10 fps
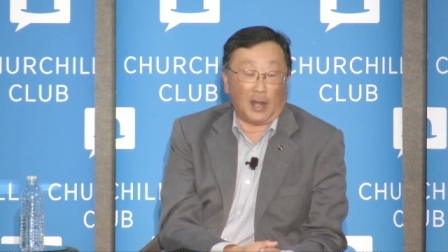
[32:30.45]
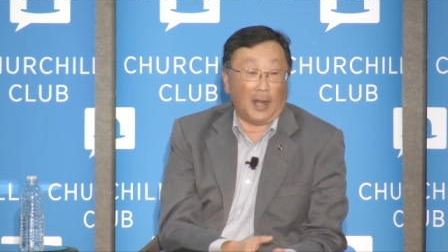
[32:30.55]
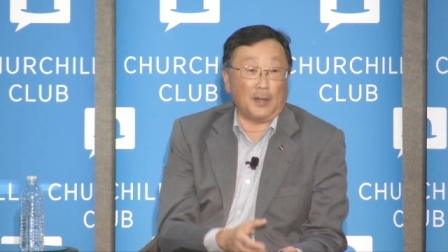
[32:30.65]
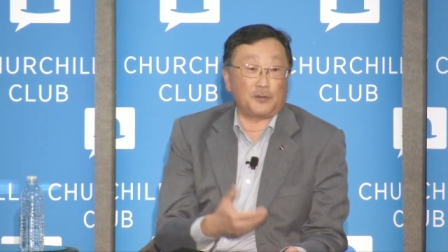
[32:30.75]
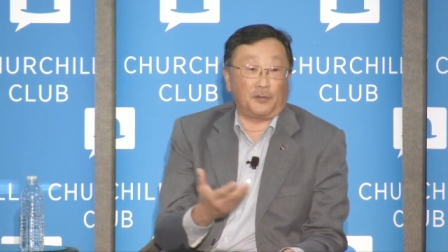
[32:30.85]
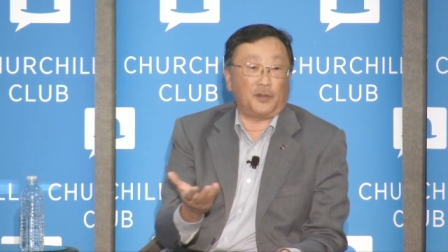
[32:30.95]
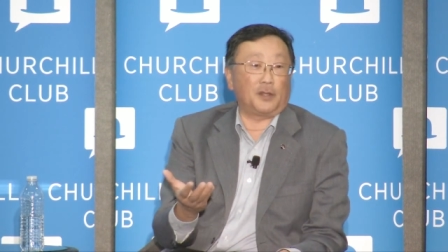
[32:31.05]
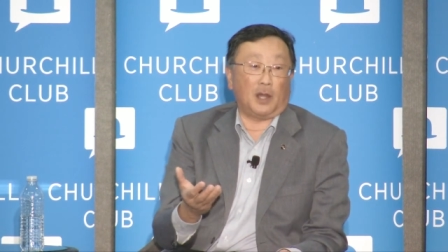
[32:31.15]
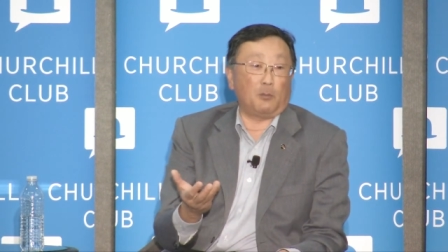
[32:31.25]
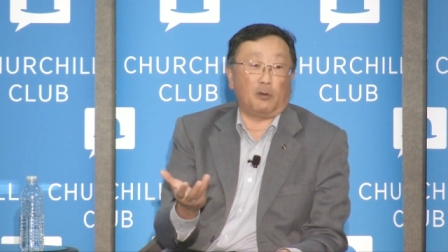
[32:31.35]
I actually
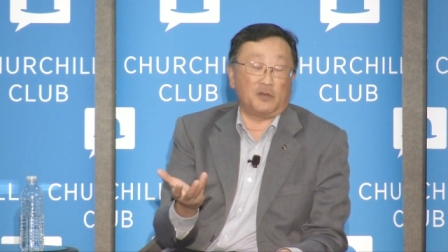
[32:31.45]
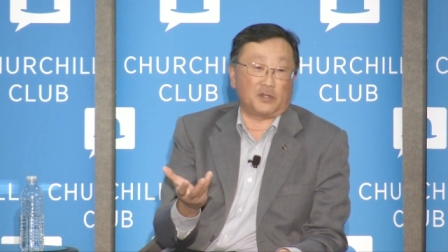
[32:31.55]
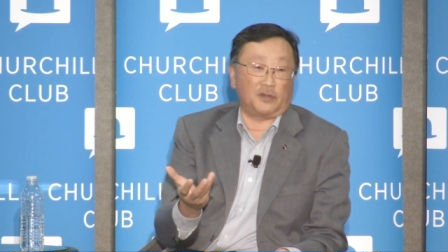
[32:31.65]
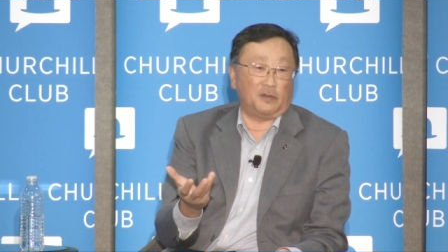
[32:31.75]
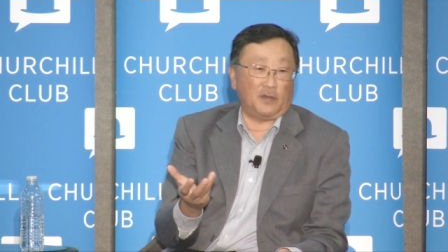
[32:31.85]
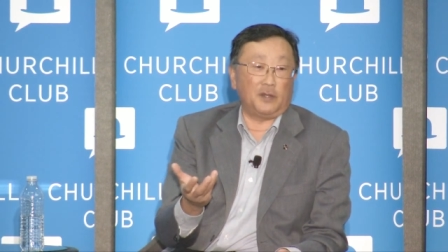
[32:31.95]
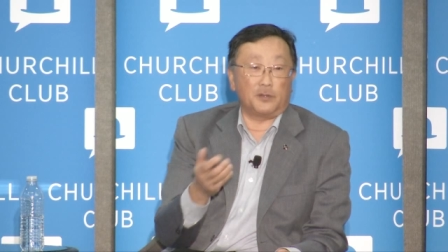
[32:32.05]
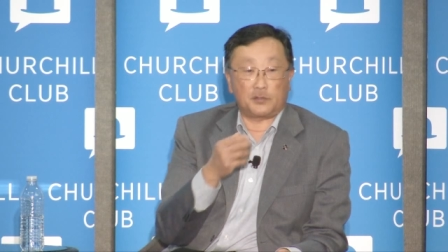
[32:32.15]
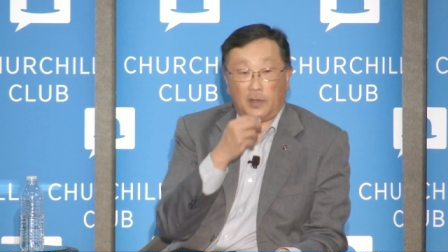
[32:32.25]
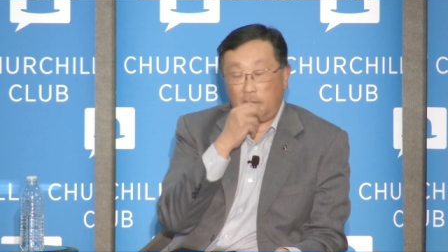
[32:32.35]
think that I'm always at the
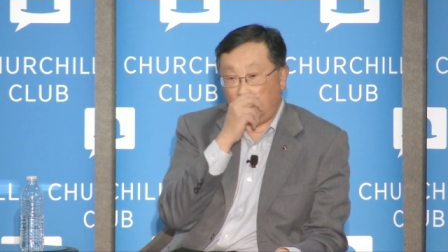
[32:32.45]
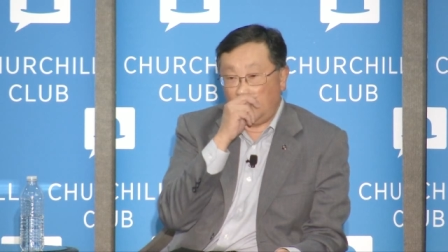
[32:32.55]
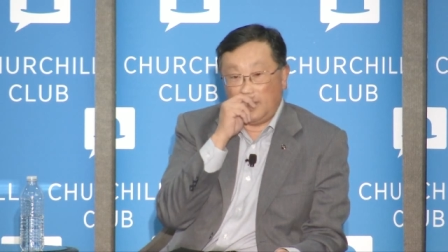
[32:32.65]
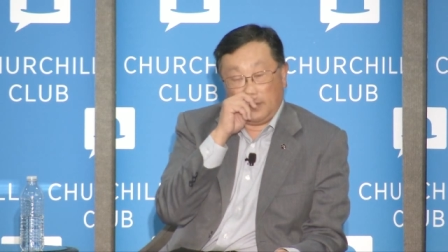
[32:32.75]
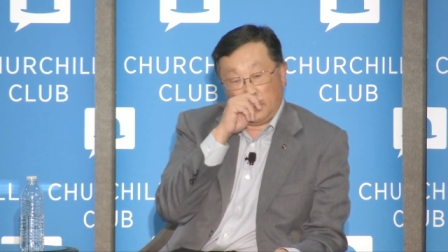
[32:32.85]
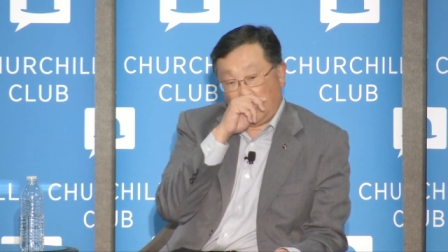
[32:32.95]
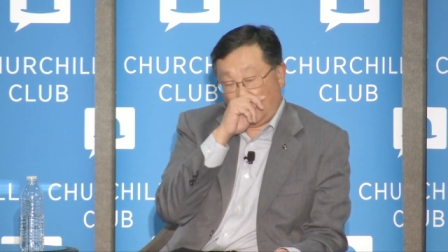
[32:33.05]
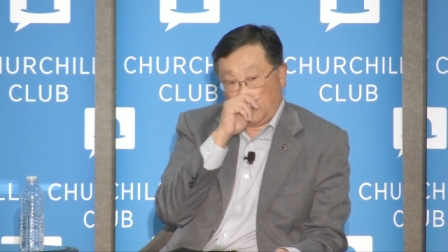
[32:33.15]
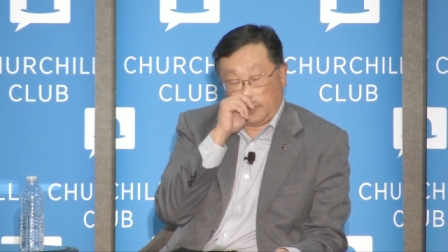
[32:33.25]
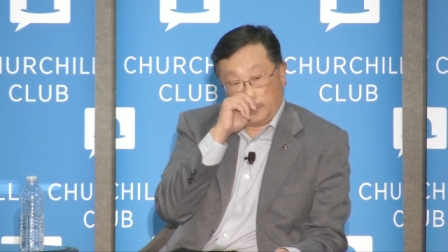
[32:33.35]
advantage, right?
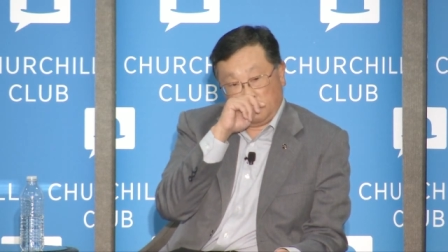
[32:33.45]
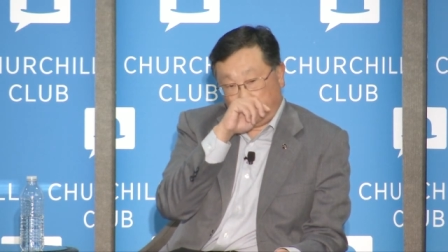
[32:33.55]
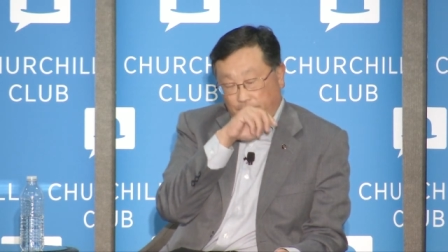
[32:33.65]
Um,